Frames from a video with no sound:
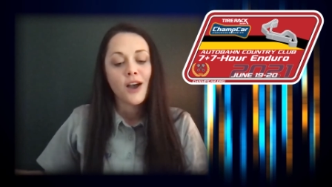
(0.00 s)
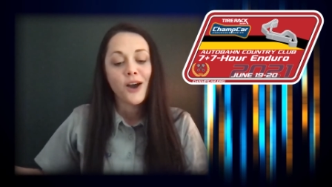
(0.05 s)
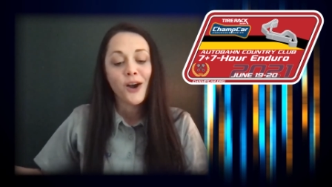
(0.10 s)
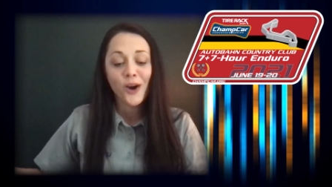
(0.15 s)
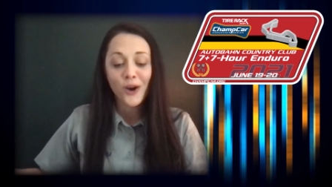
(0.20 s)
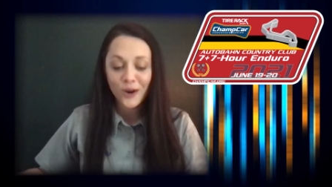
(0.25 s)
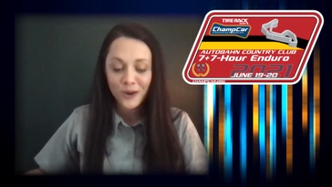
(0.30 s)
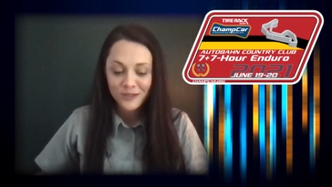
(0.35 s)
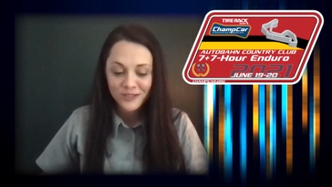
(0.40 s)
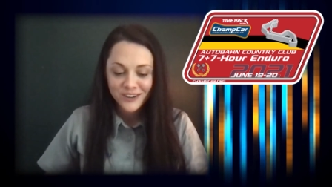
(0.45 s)

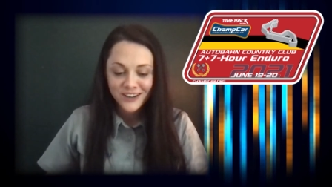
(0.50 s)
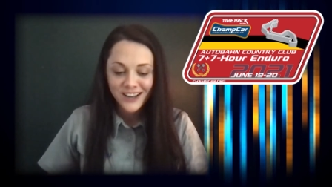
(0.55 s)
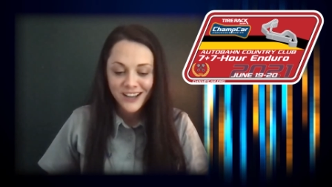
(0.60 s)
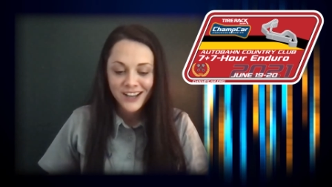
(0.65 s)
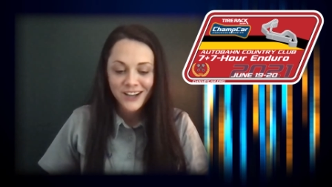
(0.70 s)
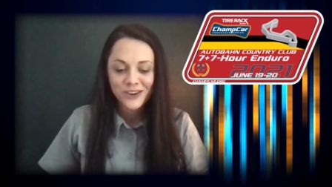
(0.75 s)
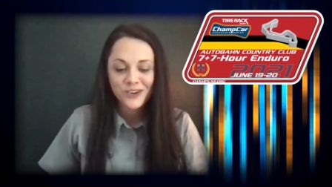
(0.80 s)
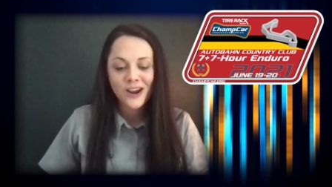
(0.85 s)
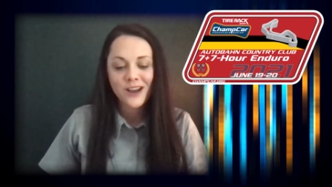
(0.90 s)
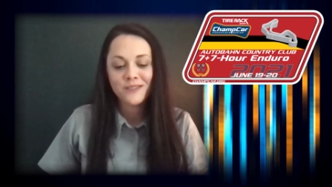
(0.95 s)

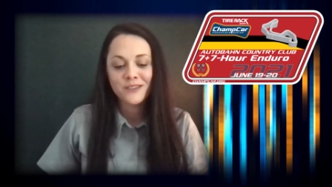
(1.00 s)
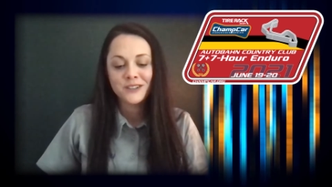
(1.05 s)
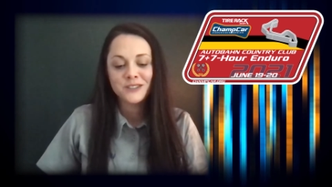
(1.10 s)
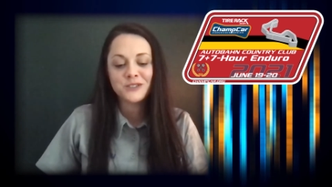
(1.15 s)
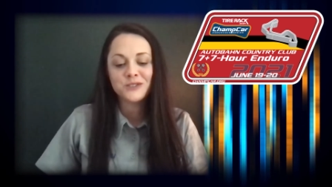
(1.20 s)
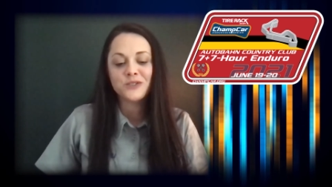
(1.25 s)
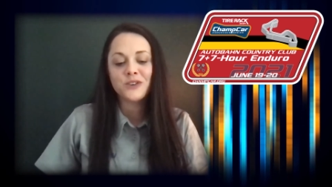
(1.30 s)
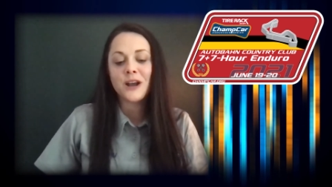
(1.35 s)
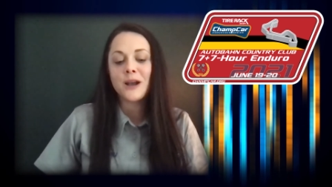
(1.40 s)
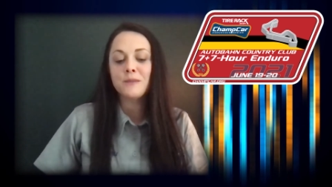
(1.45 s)
RVA Graphics
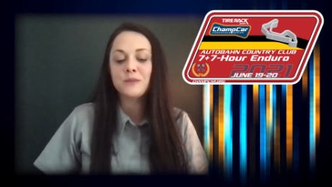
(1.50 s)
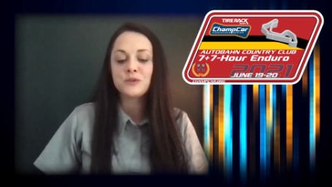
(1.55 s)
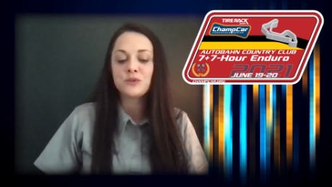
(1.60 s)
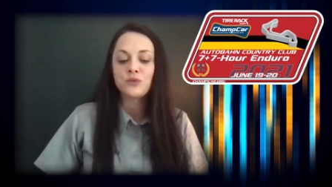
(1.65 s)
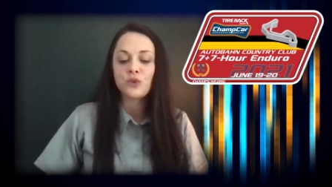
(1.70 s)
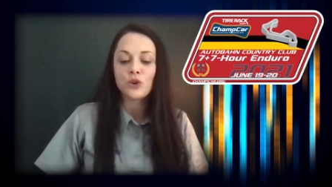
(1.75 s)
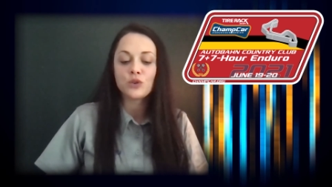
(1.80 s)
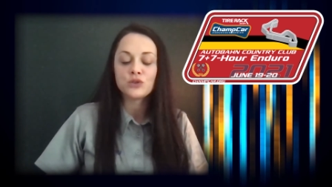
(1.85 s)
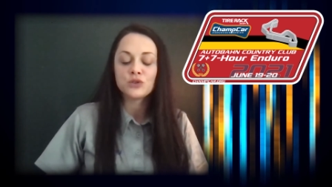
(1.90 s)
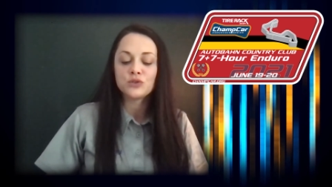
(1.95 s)
and Wraps,
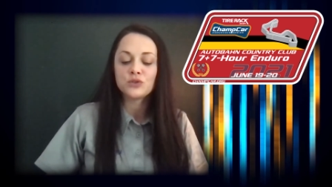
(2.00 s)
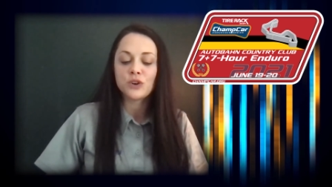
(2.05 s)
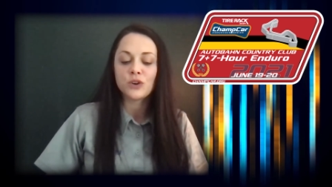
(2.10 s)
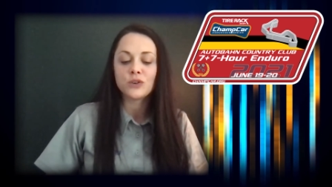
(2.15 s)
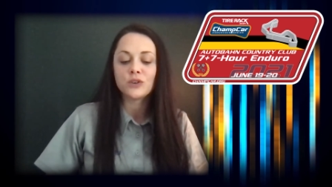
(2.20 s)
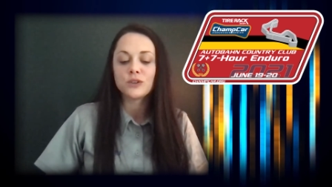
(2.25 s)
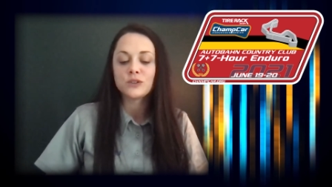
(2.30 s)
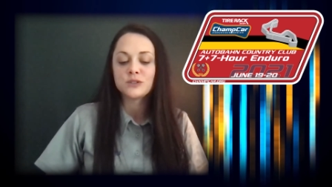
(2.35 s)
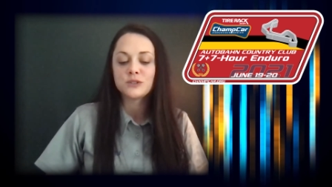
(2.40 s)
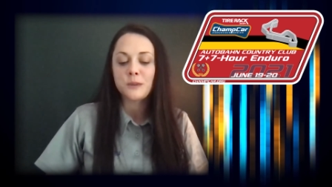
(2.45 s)
Frozen
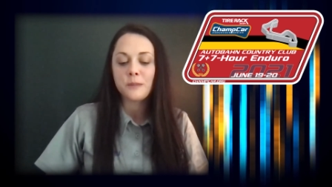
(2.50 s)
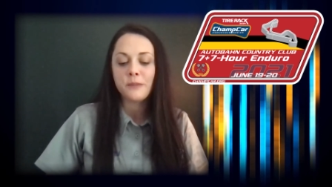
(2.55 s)
Rotors,